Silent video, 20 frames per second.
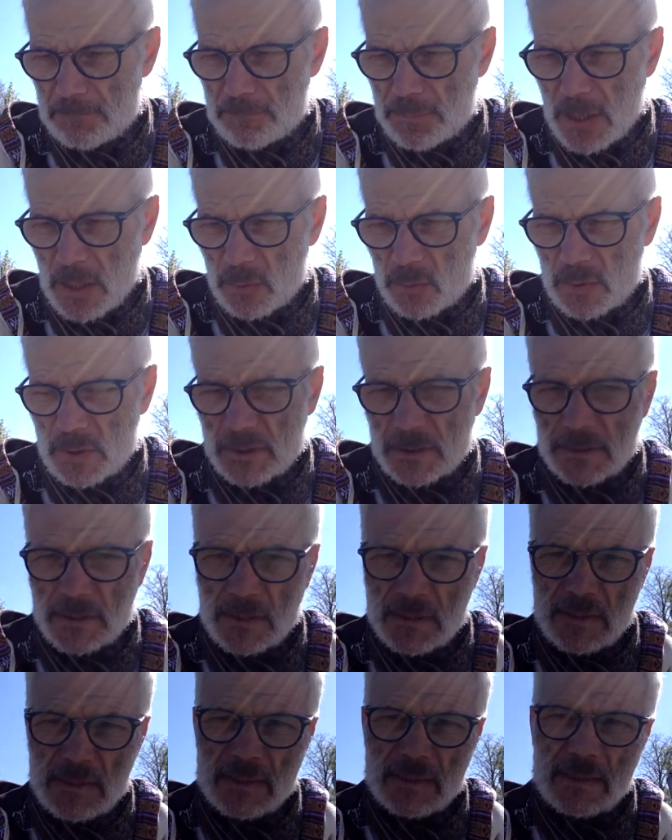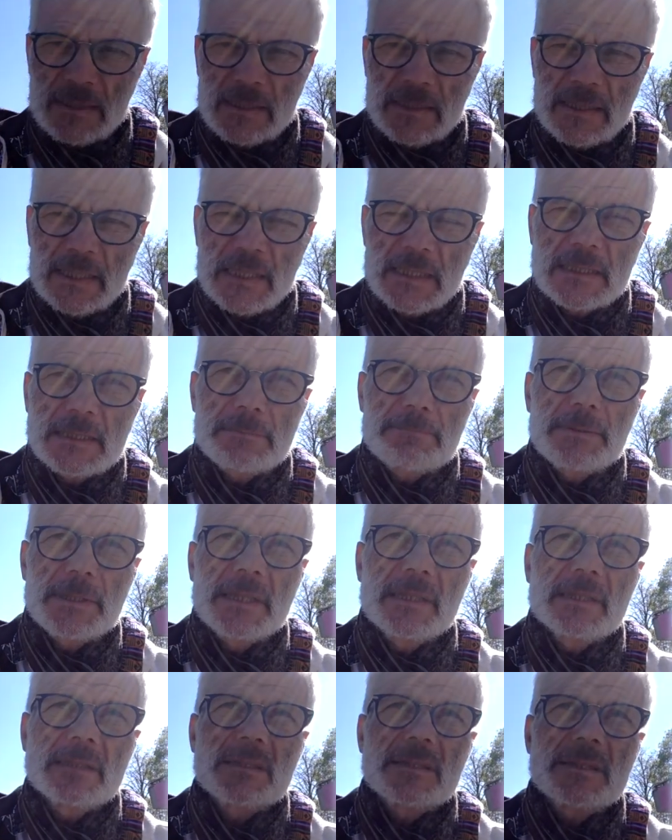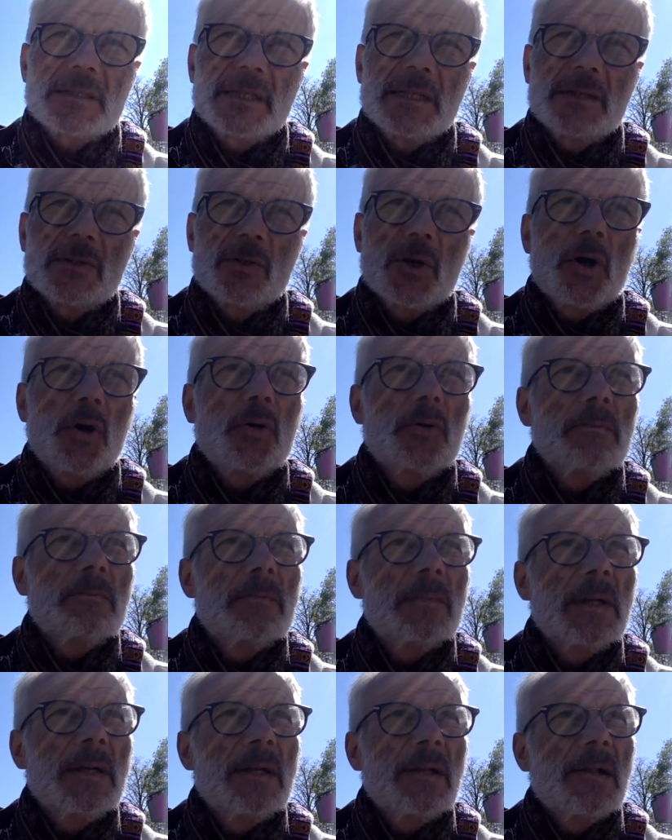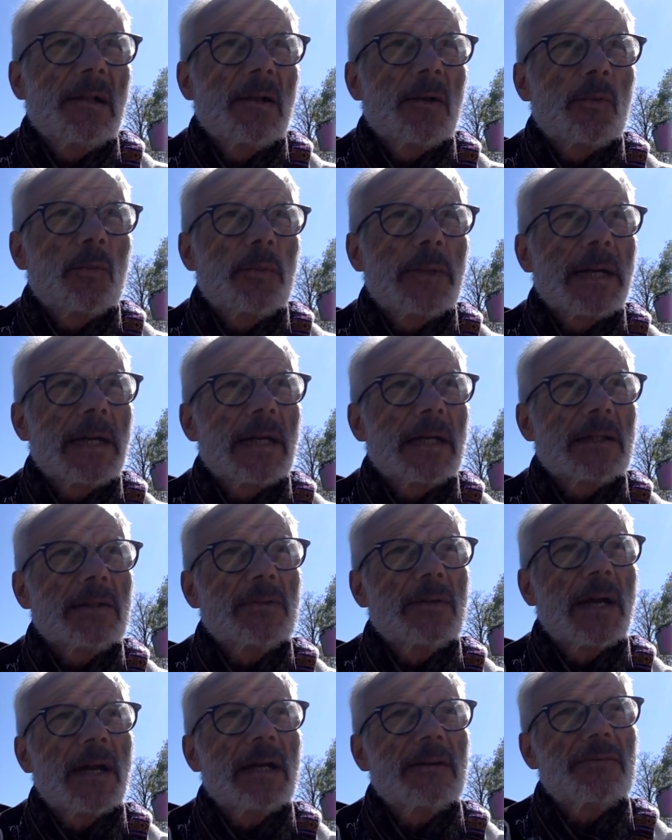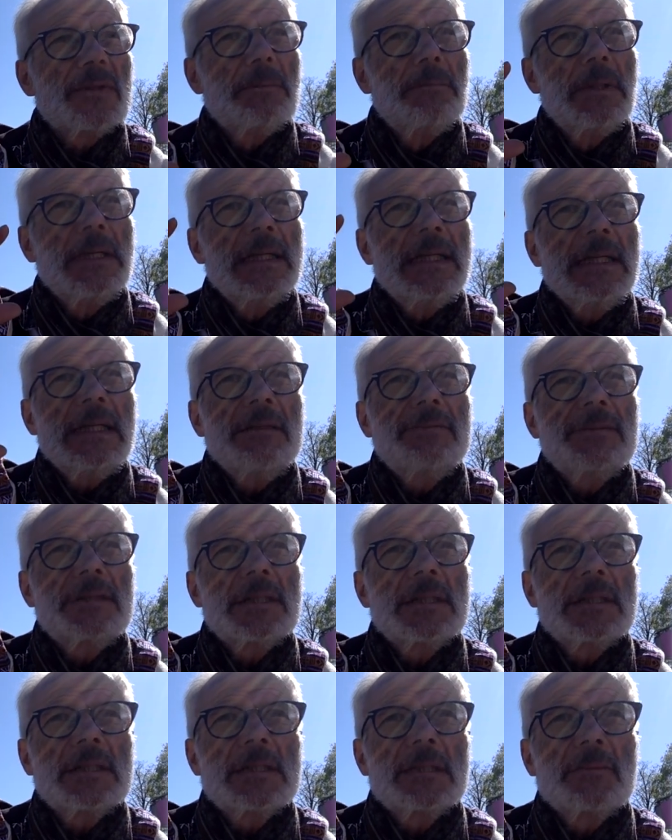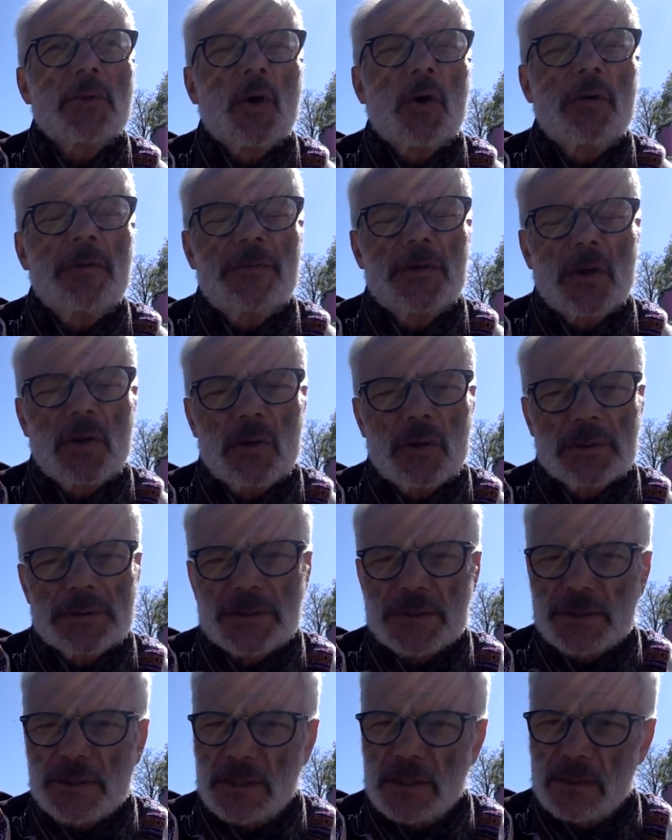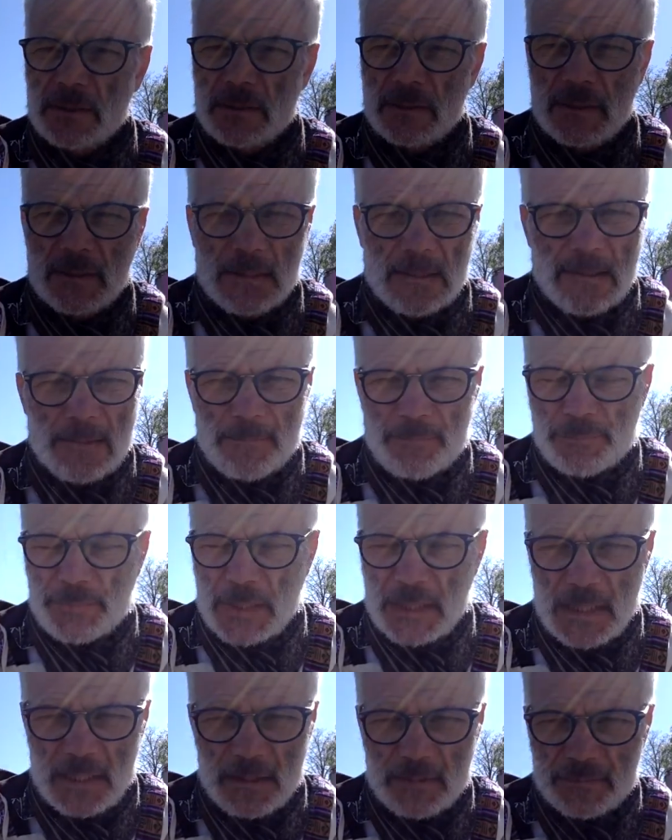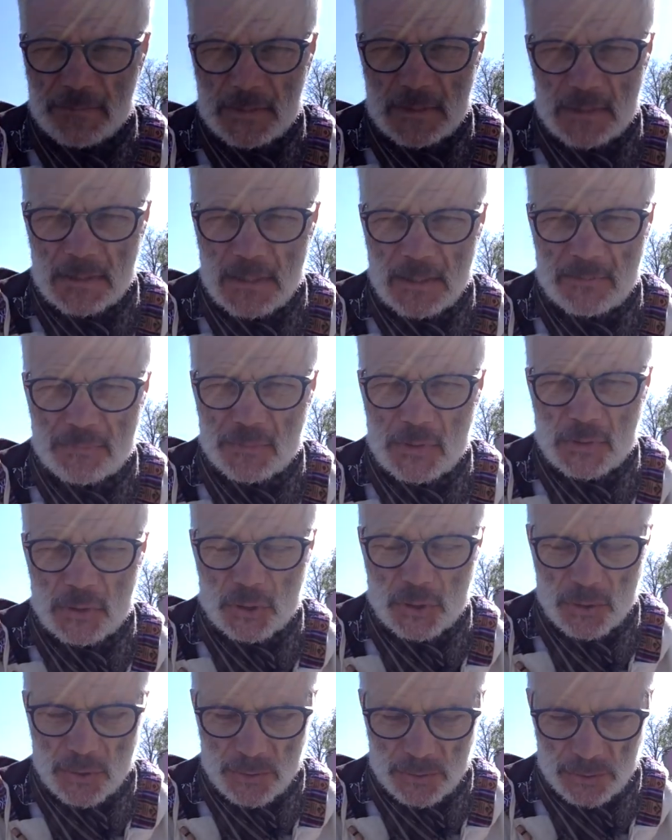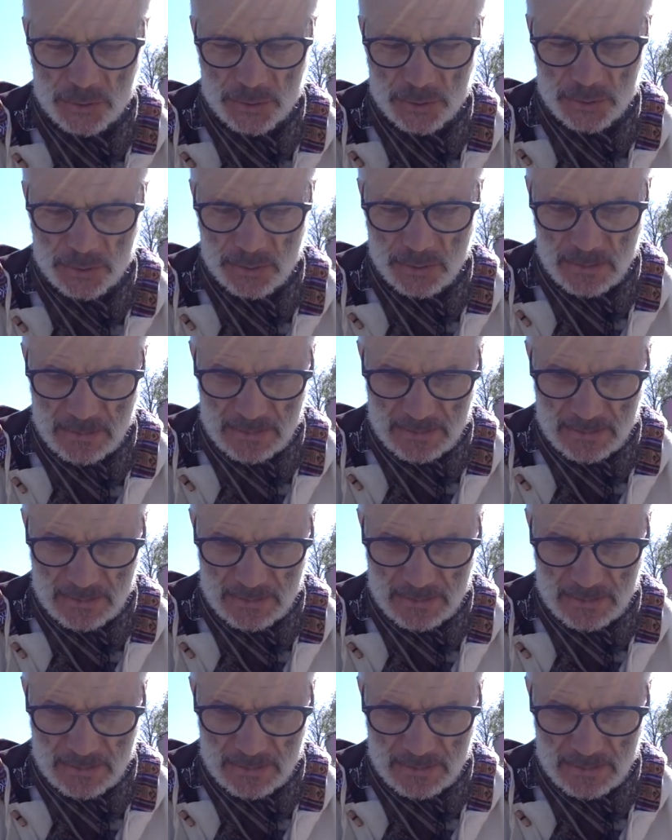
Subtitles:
power experienced in Rome, where you have the belief system overall still, even if the church